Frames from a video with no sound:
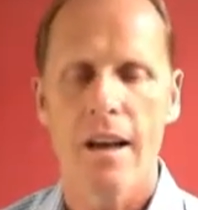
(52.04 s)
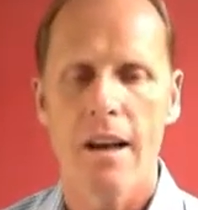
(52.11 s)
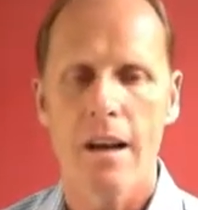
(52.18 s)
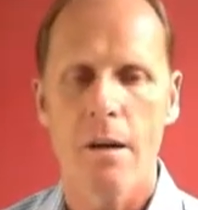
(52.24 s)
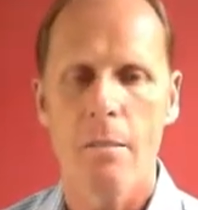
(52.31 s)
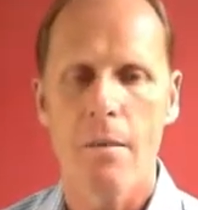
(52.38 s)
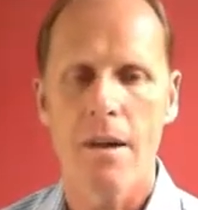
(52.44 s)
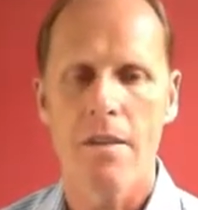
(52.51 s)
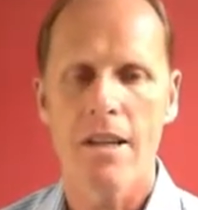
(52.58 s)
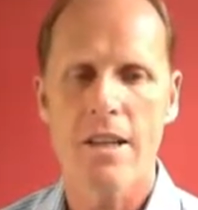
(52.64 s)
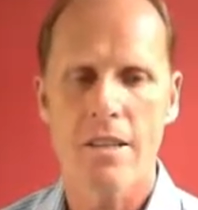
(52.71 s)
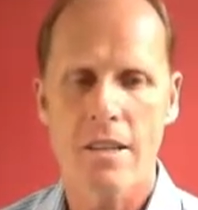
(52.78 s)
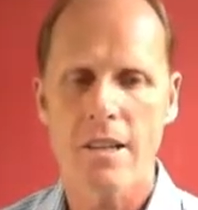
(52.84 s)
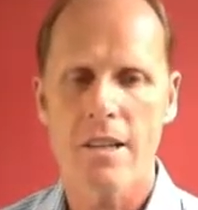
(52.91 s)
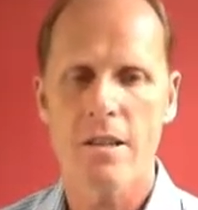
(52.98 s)
And
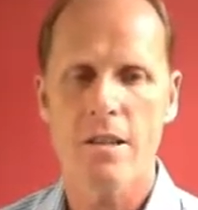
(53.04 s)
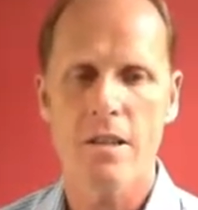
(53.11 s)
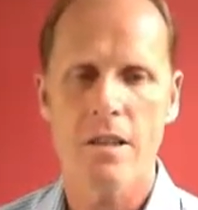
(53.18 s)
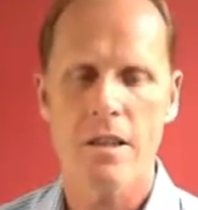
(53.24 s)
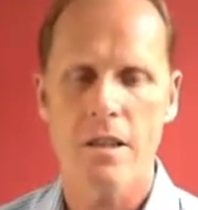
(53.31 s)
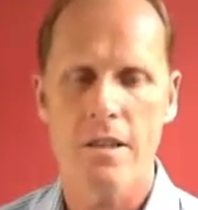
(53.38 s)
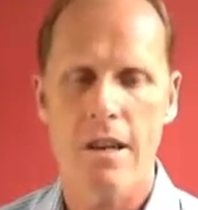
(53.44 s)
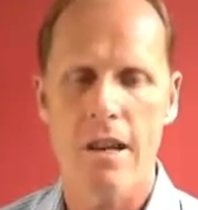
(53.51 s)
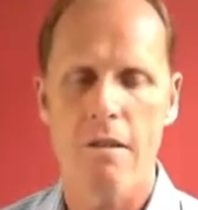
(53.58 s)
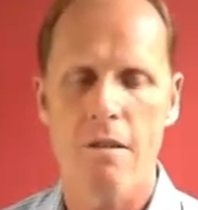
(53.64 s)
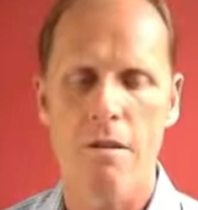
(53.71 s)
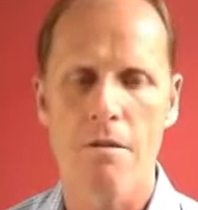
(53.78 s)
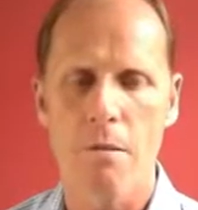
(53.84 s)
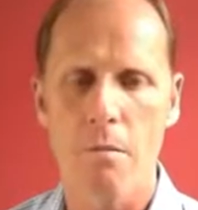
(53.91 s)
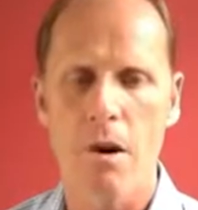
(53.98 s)
this is the
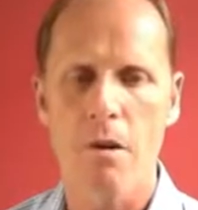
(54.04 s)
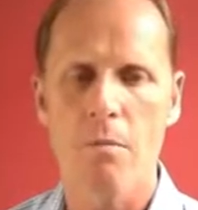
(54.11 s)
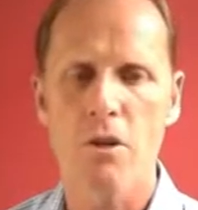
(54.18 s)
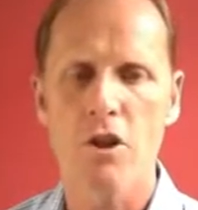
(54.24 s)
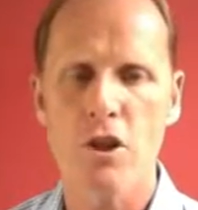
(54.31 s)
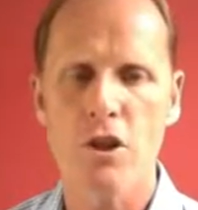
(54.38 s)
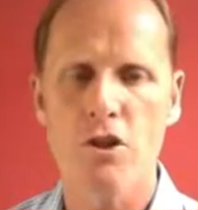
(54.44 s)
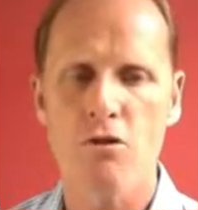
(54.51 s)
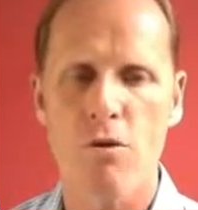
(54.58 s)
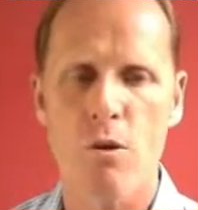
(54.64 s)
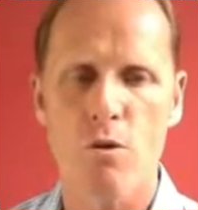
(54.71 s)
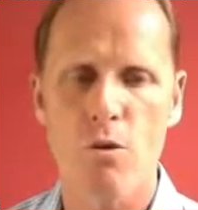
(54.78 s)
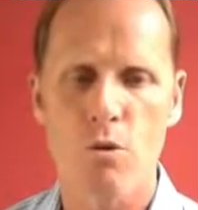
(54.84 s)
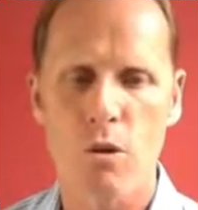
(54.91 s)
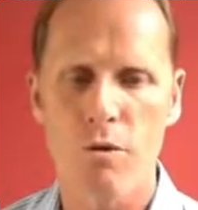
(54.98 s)
area of your mind which
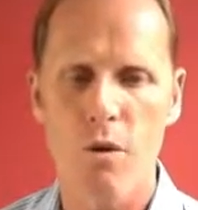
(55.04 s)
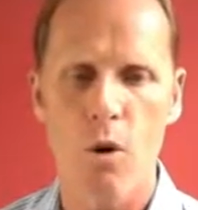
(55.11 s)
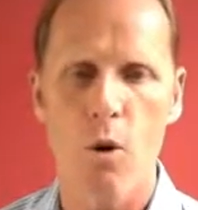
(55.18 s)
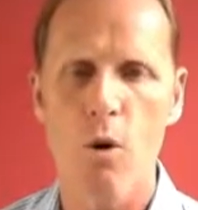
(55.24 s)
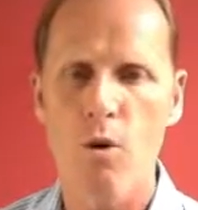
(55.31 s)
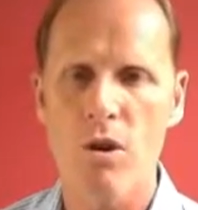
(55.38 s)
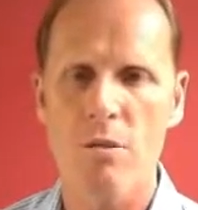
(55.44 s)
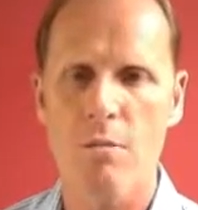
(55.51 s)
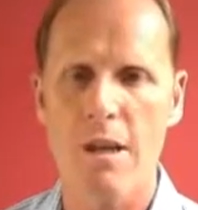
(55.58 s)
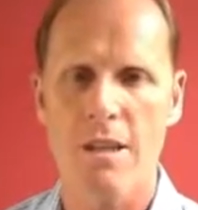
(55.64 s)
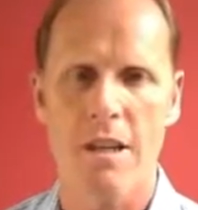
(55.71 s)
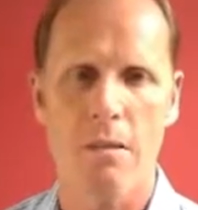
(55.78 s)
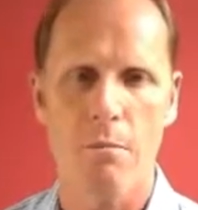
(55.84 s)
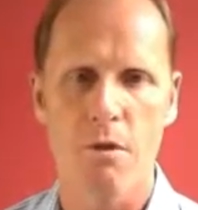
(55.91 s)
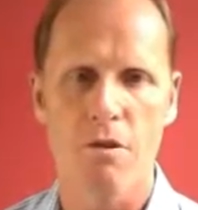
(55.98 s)
controls all of your
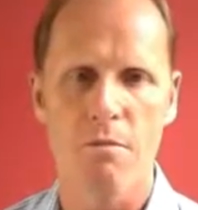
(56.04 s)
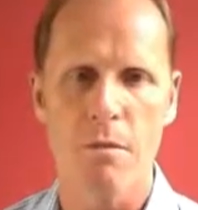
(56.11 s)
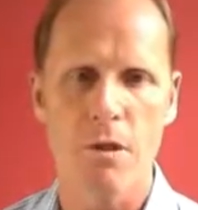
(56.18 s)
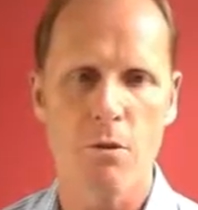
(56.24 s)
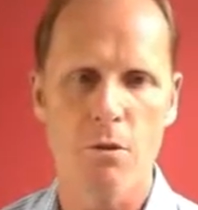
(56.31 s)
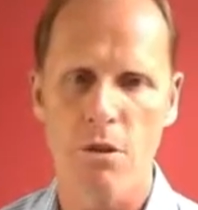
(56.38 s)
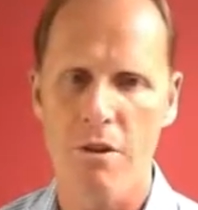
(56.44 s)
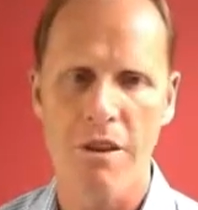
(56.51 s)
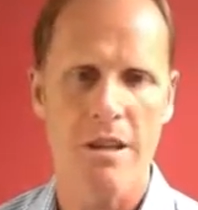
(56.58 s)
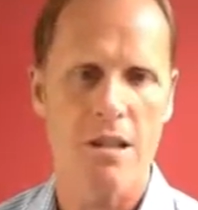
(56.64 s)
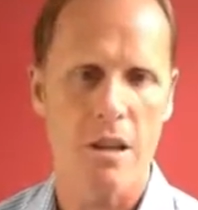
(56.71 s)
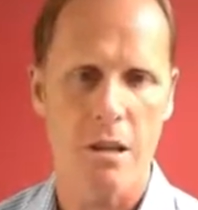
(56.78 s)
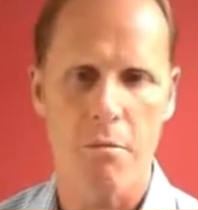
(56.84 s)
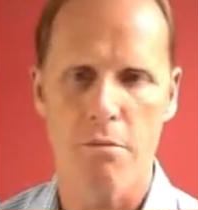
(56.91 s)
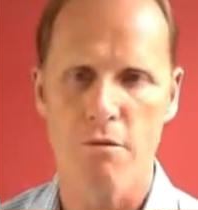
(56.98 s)
automatic movements, all the things
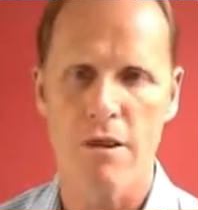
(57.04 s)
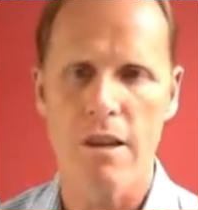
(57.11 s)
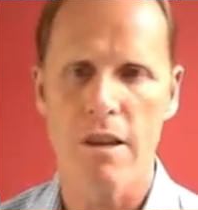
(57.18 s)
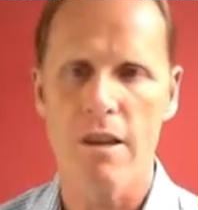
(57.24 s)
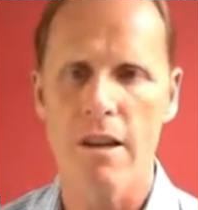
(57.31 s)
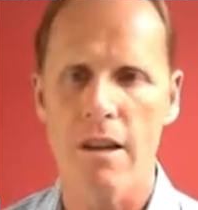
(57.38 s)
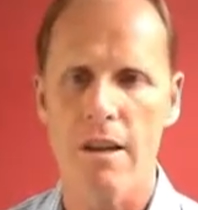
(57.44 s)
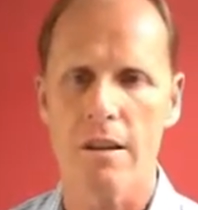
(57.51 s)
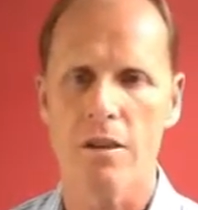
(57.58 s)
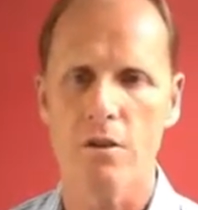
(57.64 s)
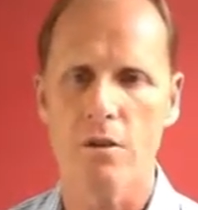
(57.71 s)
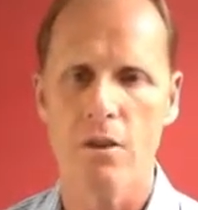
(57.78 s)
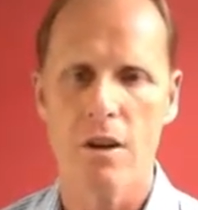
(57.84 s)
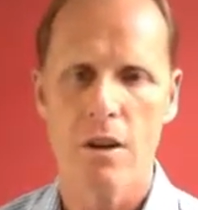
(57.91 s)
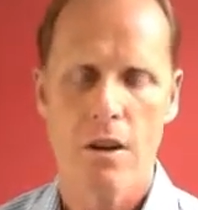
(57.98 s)
like your breathing and
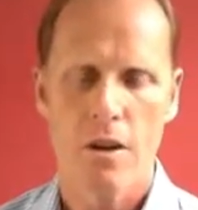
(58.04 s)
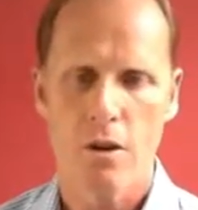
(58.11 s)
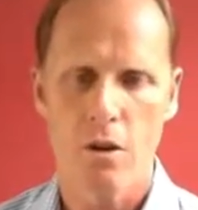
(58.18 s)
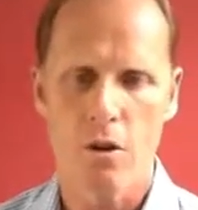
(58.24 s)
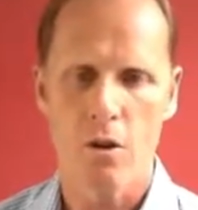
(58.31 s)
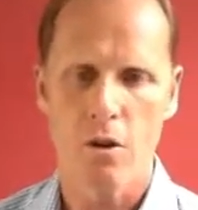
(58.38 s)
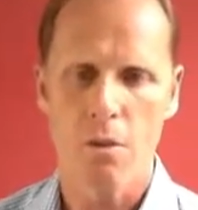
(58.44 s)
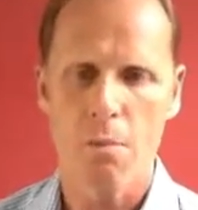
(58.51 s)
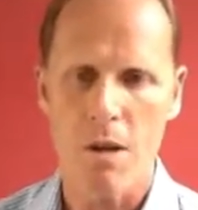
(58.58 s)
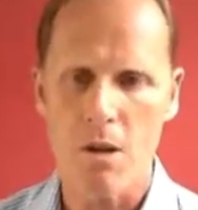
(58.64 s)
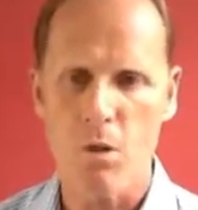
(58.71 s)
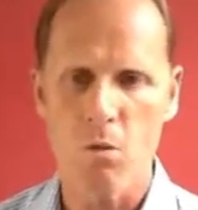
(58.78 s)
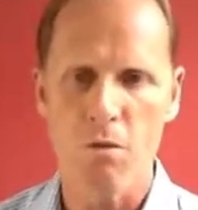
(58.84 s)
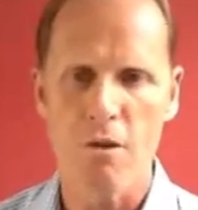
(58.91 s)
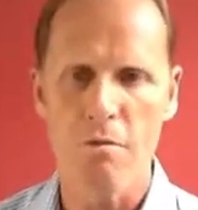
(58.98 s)
your
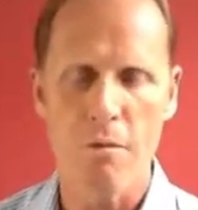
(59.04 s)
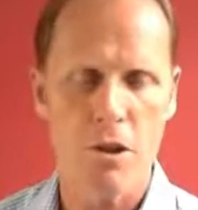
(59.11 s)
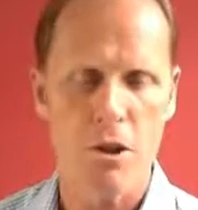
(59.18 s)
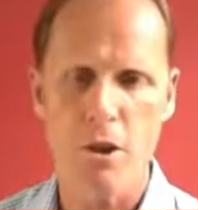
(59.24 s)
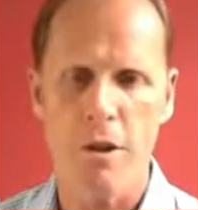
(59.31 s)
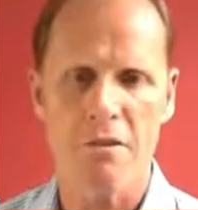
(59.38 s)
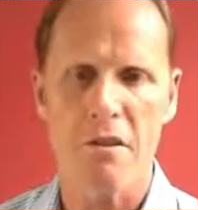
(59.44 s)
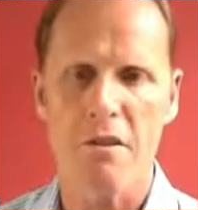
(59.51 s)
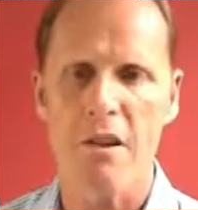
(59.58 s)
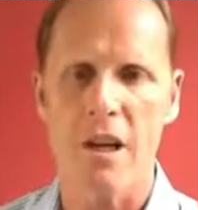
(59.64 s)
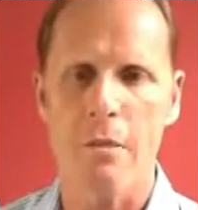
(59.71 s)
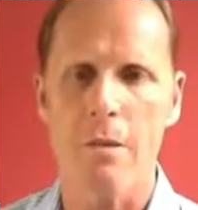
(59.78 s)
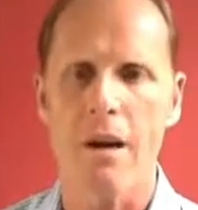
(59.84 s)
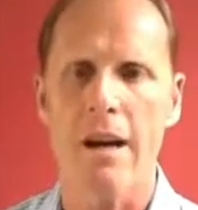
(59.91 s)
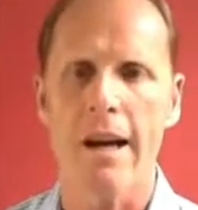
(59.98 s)
muscle movements. You don't have to think
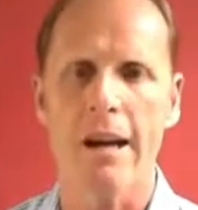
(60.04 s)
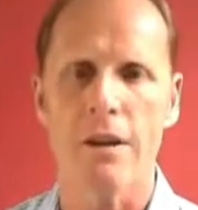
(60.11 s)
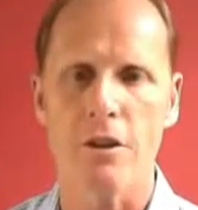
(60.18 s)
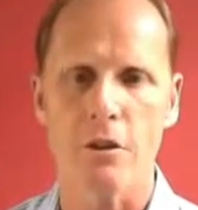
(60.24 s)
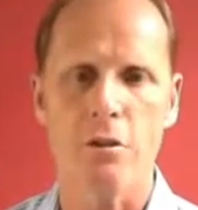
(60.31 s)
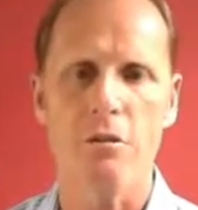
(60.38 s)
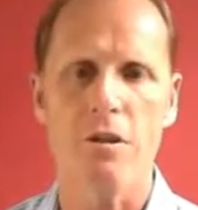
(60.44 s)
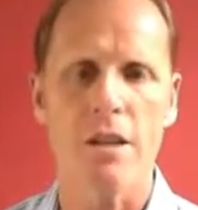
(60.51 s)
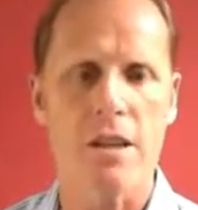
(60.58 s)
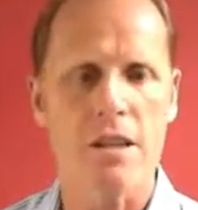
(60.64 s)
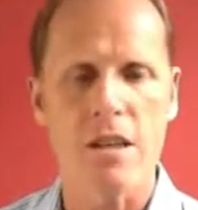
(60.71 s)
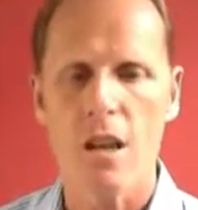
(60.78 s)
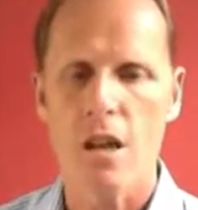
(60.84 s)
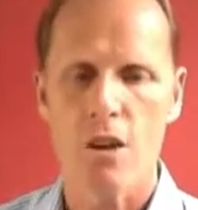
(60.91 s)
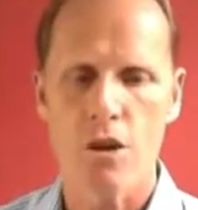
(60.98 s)
about how to do
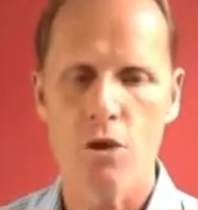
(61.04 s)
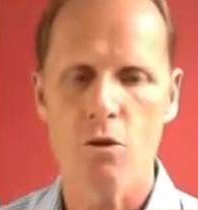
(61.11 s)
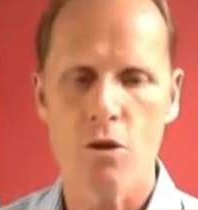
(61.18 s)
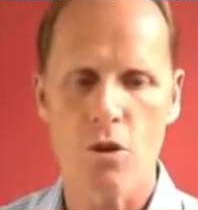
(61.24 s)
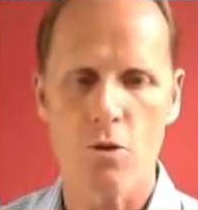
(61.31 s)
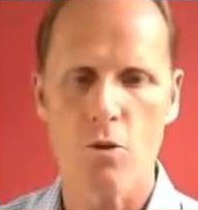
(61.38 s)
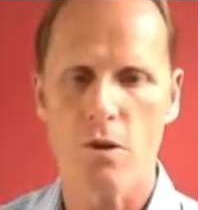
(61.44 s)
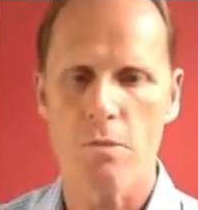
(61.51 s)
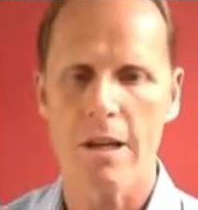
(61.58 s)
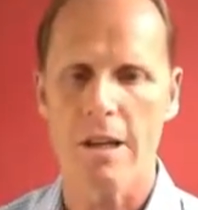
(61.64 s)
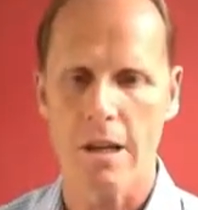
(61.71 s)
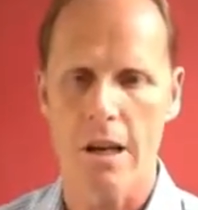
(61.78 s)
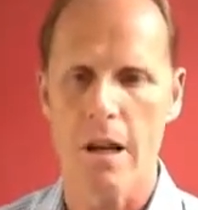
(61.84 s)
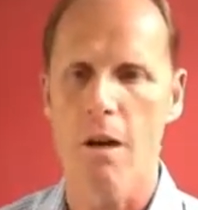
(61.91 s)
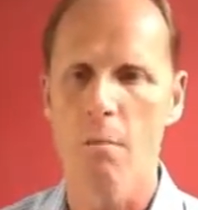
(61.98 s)
things. You just
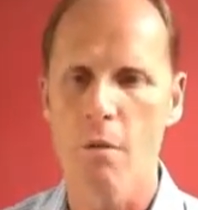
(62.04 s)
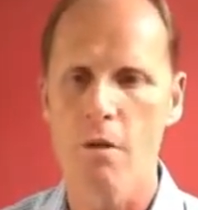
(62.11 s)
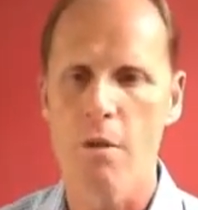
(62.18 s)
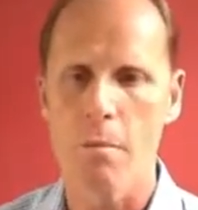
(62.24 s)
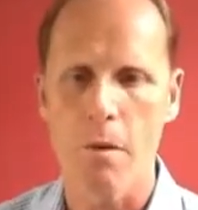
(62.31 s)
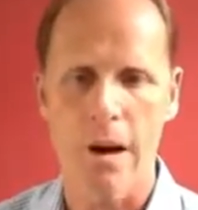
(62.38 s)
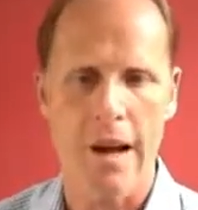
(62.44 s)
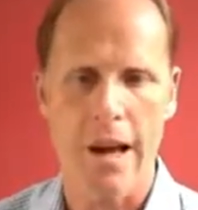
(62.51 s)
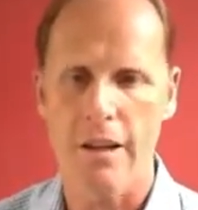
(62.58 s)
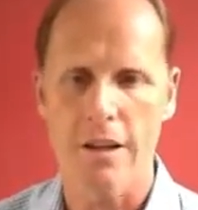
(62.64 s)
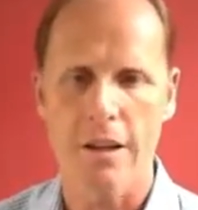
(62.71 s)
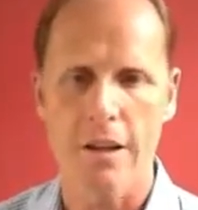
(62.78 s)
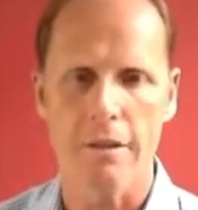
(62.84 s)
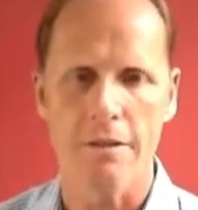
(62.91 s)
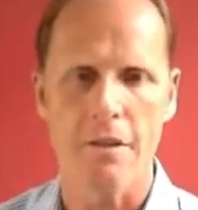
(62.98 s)
automatically, I'm moving my hands,
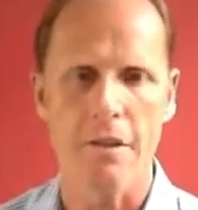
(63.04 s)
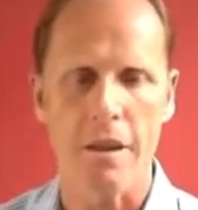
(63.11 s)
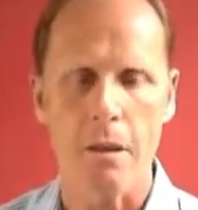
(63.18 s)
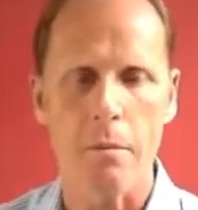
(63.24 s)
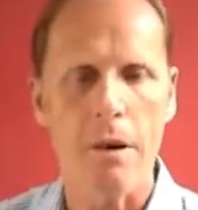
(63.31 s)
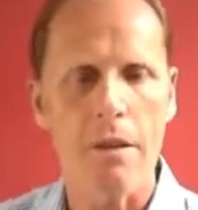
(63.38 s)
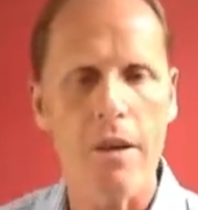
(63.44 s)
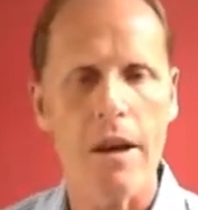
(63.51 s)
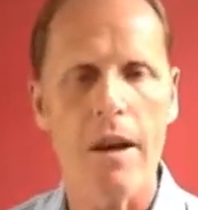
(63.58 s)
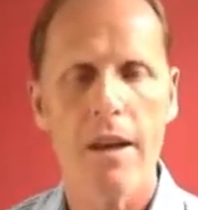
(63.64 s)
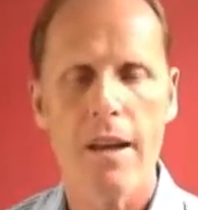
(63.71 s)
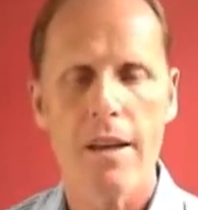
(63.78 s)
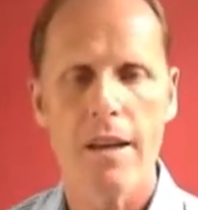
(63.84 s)
I don't have to think about that.